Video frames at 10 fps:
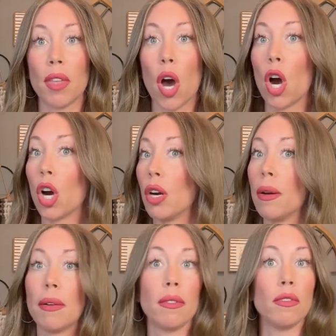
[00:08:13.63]

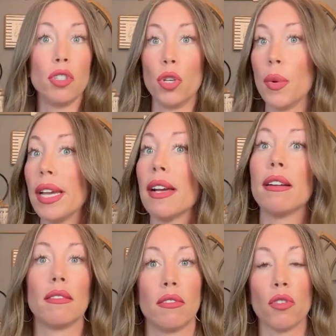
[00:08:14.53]
are doing
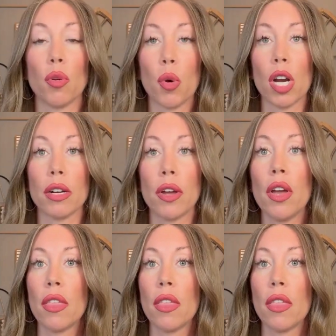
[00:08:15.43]
for work.